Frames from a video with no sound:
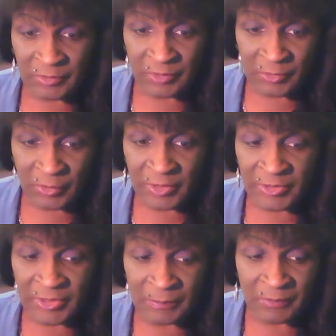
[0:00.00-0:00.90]
doing a
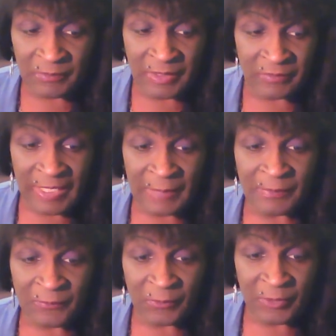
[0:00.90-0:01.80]
tempo running right
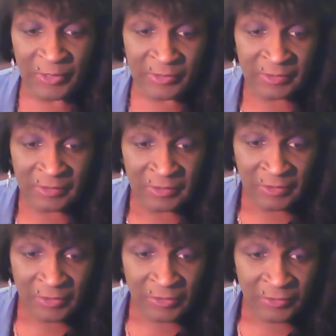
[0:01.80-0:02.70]
before
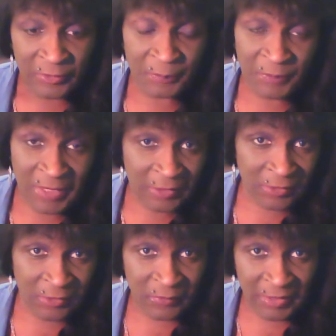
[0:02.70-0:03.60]
you're probably
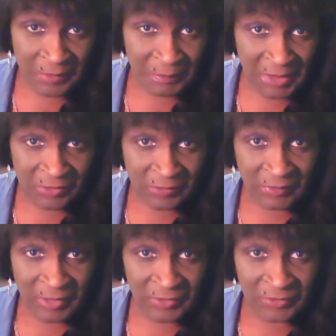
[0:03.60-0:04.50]
going to run a major
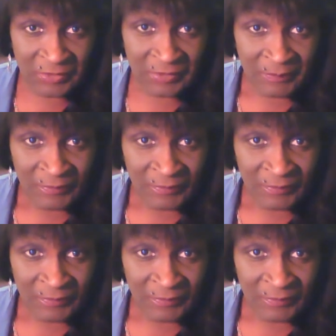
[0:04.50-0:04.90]
race.